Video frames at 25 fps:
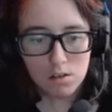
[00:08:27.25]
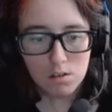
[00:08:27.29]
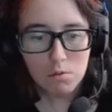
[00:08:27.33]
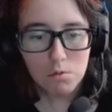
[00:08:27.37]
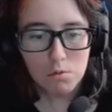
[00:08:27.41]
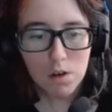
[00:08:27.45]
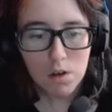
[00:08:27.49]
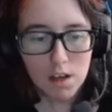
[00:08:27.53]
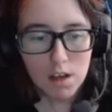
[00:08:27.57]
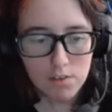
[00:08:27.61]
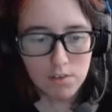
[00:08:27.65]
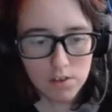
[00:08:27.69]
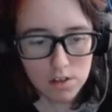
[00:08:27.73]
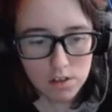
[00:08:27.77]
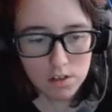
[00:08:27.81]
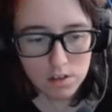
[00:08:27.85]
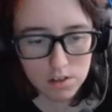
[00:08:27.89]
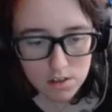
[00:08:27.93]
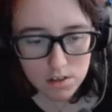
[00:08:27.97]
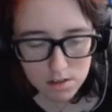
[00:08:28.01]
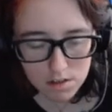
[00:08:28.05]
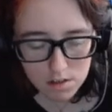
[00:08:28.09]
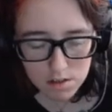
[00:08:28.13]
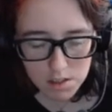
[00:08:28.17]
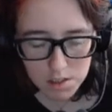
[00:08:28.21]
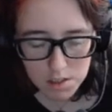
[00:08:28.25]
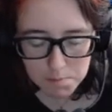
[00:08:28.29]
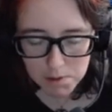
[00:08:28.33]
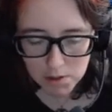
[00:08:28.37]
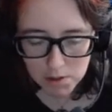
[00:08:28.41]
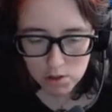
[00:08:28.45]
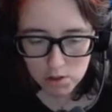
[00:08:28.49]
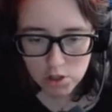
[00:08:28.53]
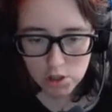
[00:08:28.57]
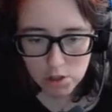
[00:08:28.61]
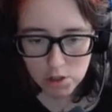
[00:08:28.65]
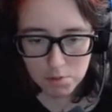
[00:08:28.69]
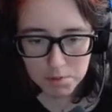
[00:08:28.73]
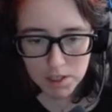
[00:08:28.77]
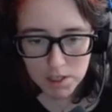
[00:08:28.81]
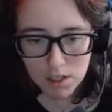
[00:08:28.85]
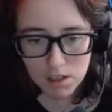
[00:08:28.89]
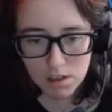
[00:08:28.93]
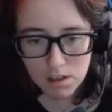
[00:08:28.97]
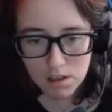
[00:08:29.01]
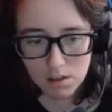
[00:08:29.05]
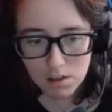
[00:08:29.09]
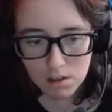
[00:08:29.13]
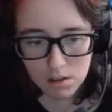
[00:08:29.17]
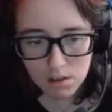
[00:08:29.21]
Why have you called us here, Inspector Chelmey?